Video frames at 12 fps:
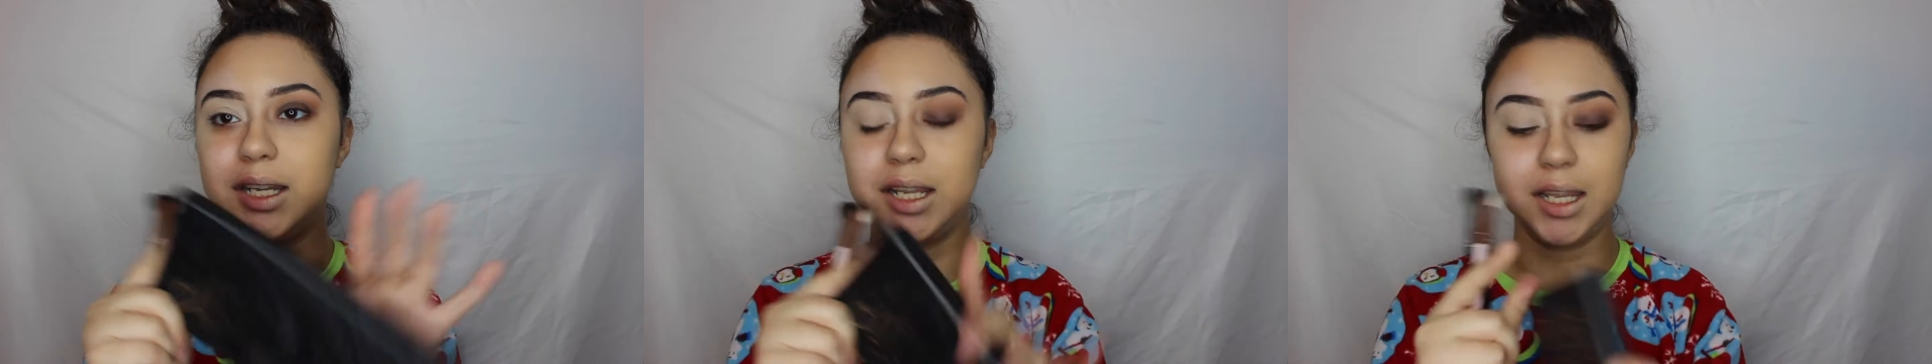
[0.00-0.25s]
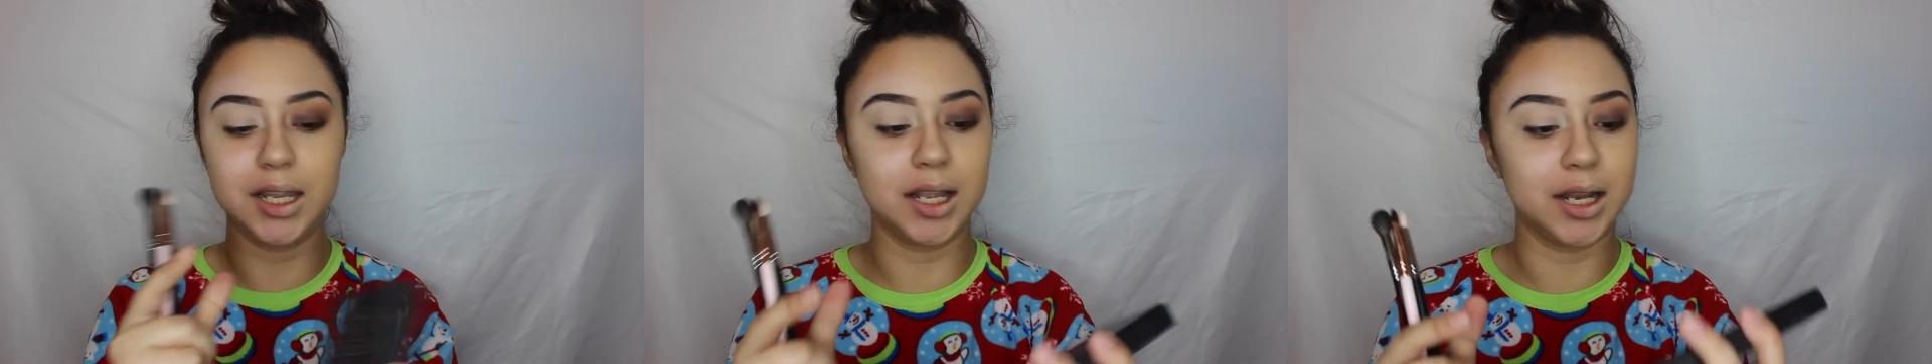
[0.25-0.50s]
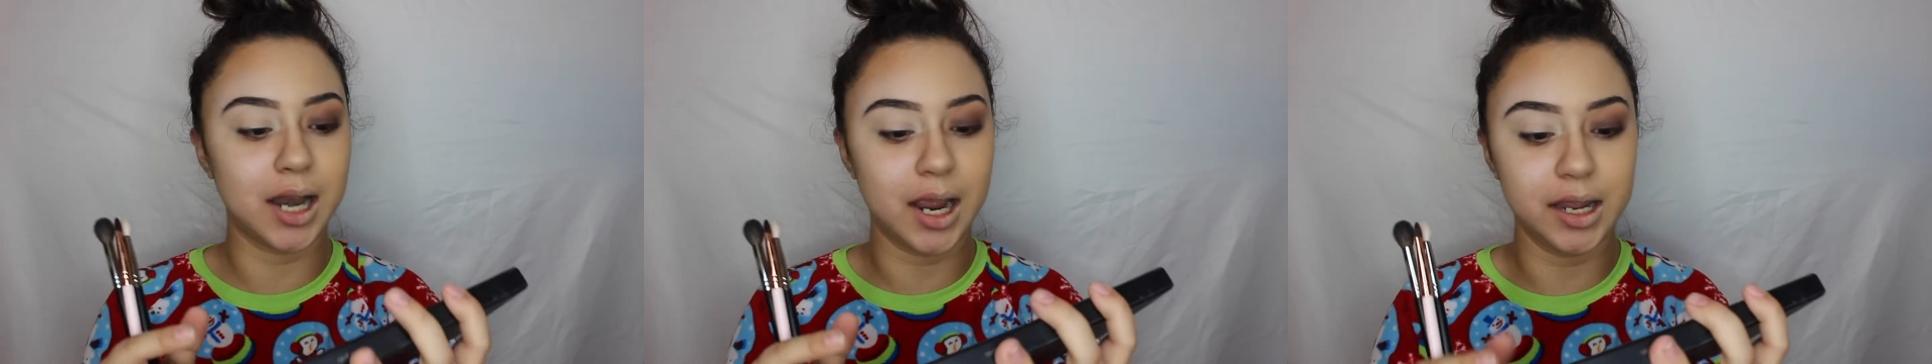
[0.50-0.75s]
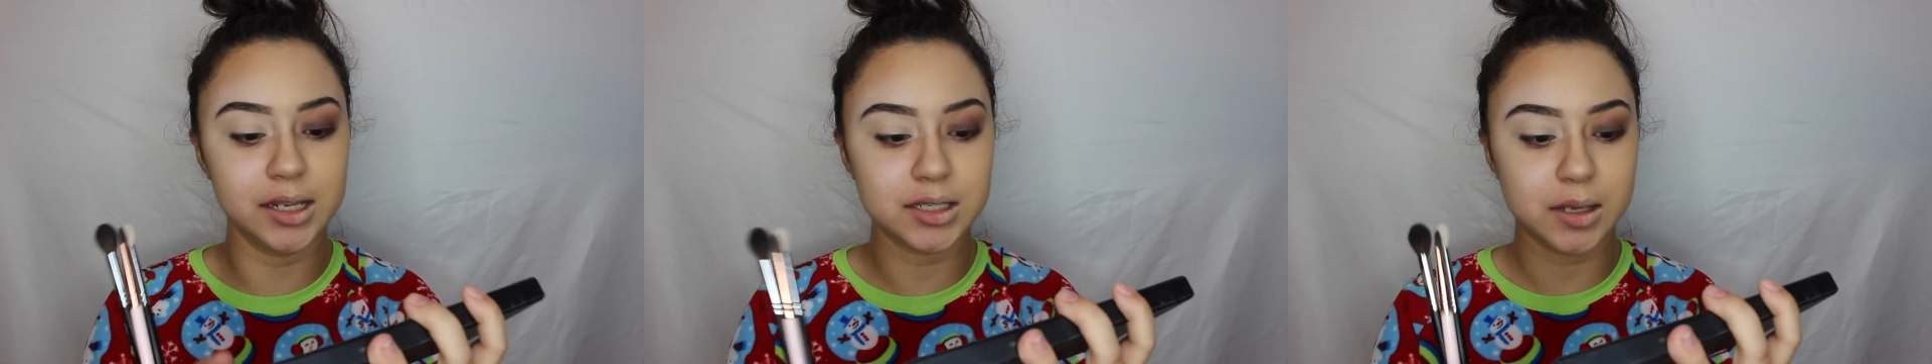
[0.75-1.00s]
D
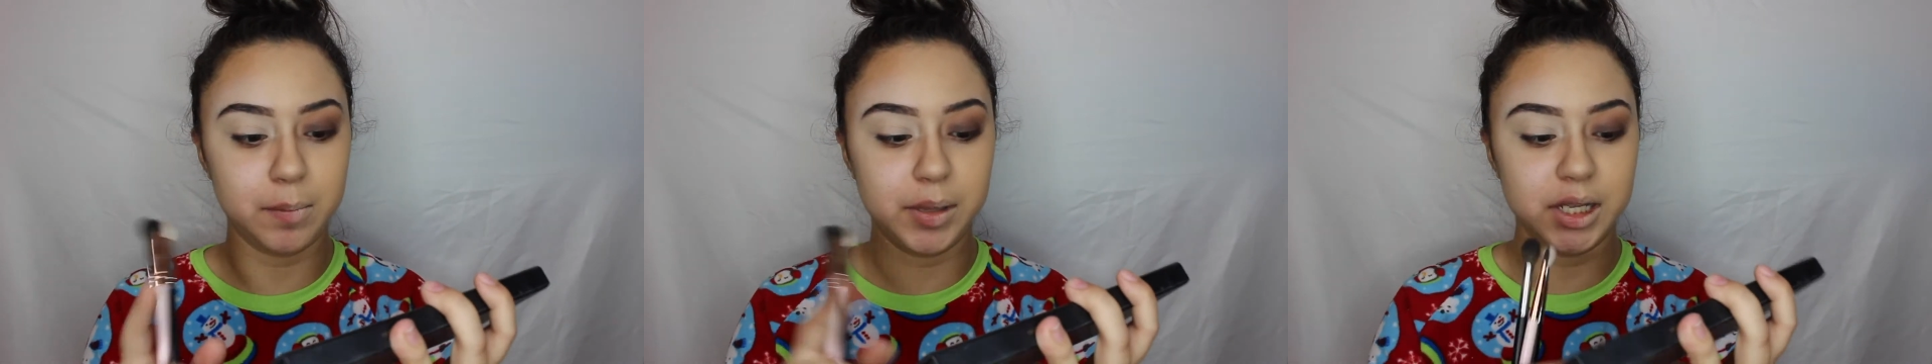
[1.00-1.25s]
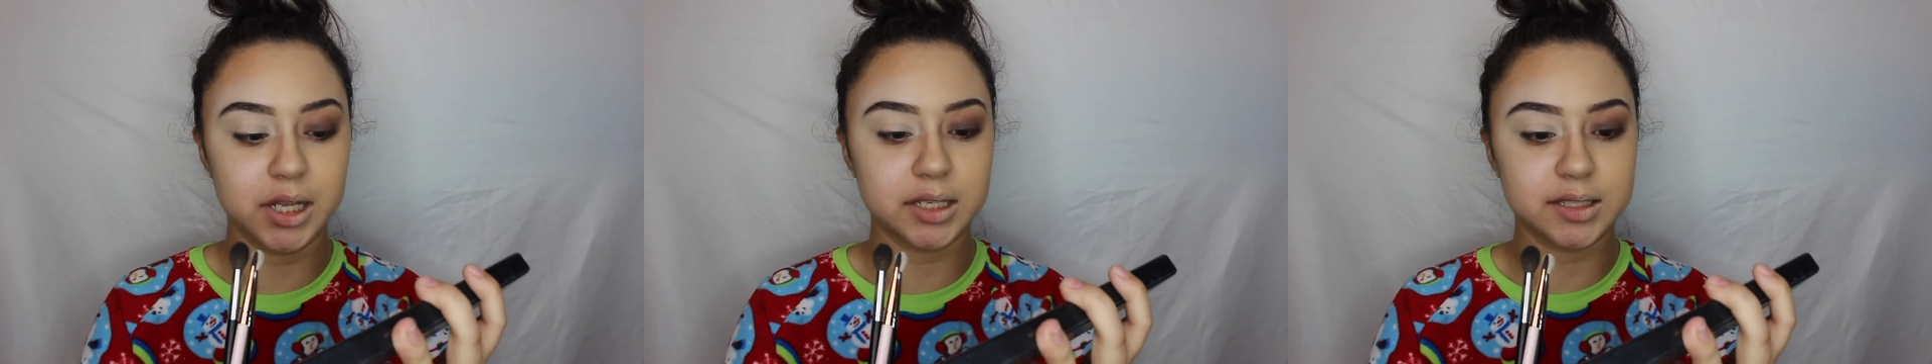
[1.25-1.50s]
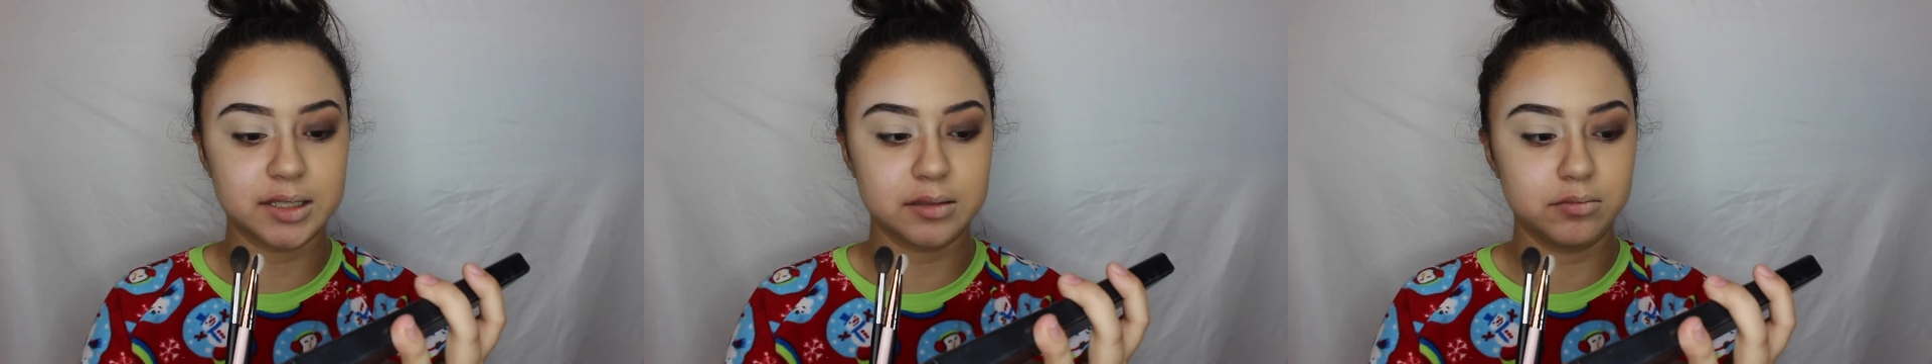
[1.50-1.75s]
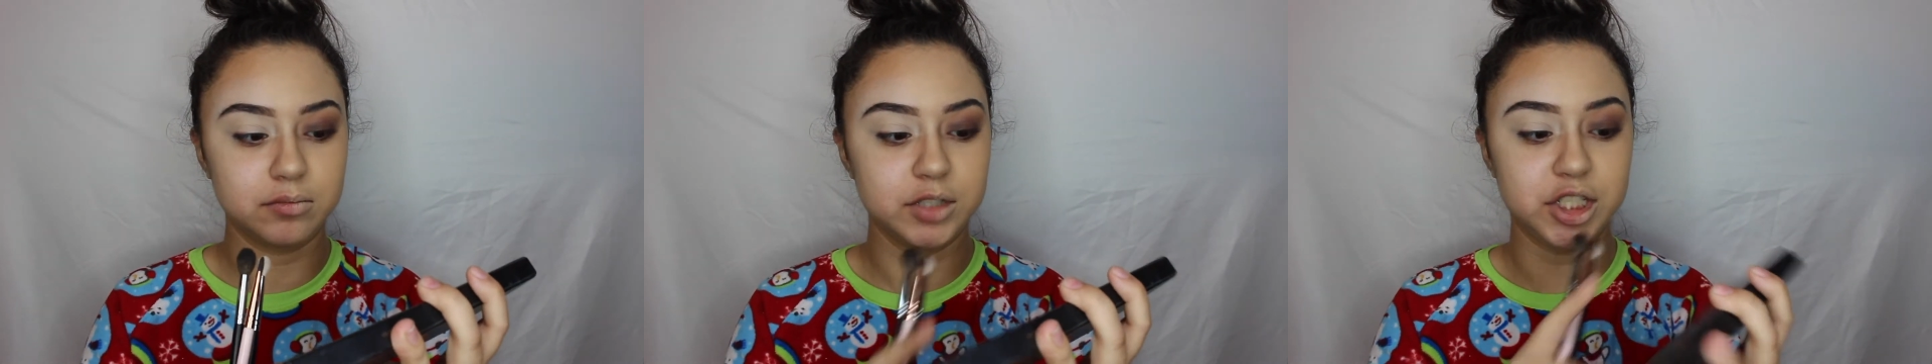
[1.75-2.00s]
Light Plus